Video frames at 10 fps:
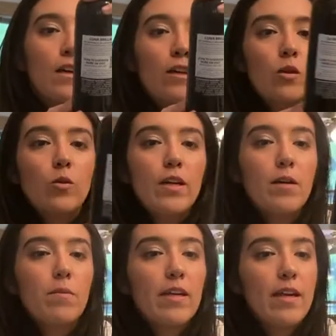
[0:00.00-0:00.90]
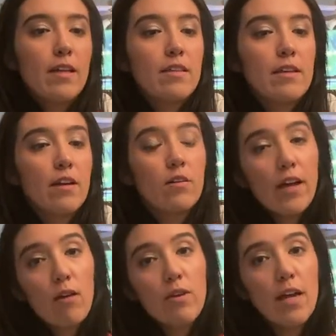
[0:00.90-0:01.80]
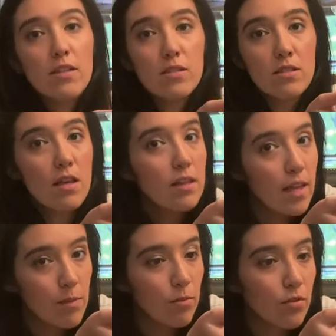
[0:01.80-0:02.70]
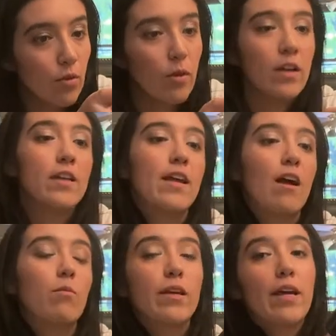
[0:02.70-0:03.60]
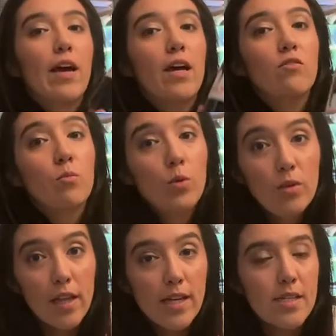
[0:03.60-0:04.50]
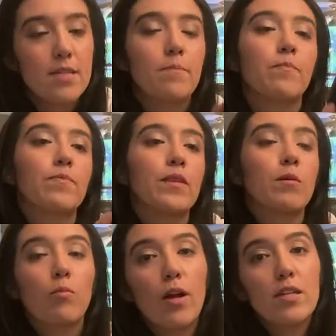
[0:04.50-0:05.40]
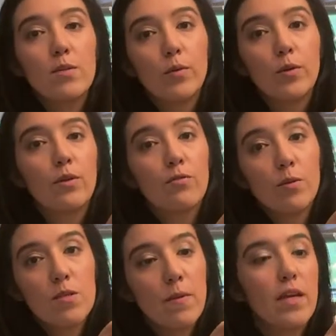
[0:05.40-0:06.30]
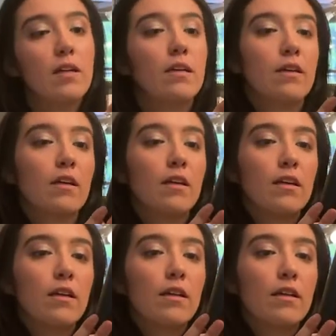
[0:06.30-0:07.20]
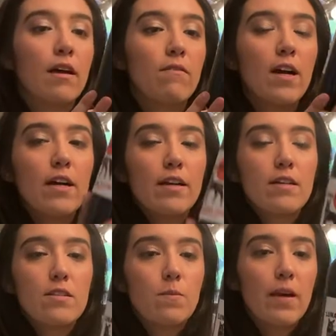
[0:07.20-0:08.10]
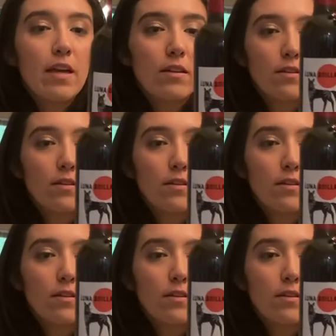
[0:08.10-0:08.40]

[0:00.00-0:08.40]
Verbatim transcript: Luna brillante. Okay, we had sunlight before, and now we have moonlight. Bright Moon from Spain. Navarra, Spain.